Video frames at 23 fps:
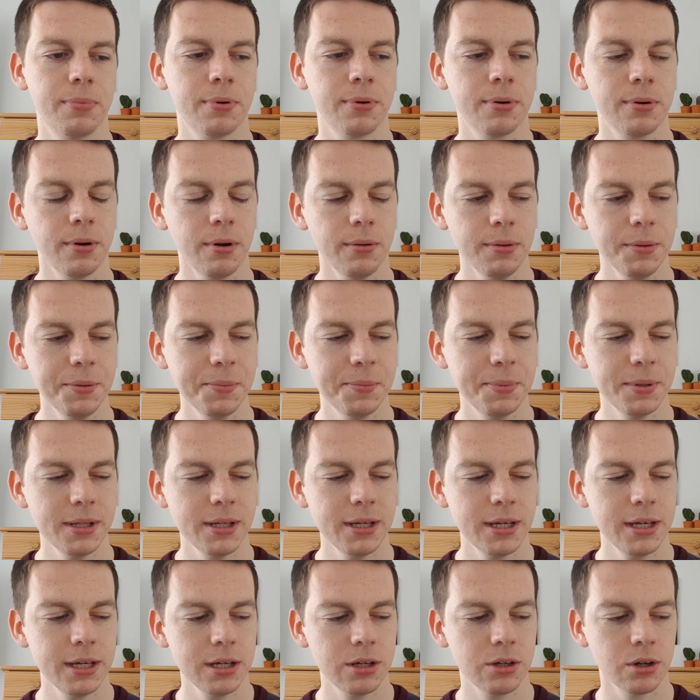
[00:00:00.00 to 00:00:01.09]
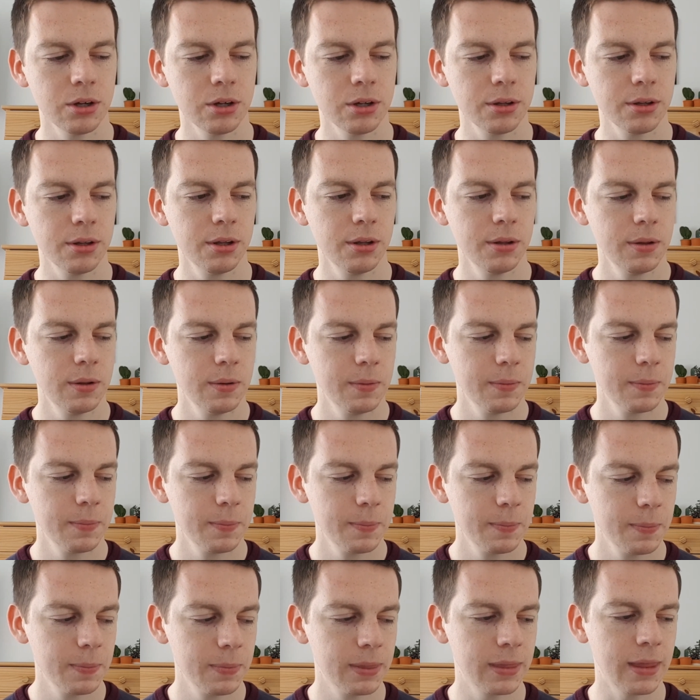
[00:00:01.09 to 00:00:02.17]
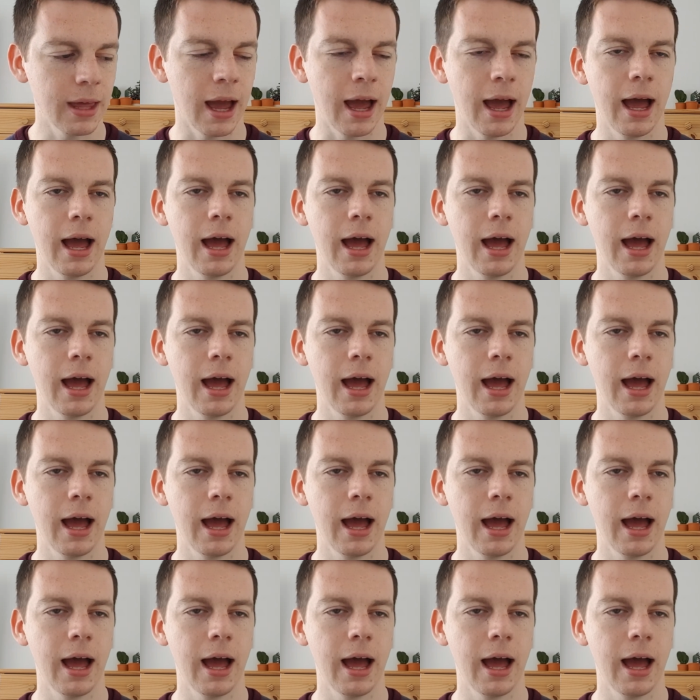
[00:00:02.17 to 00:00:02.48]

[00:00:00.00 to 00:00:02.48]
Probably got the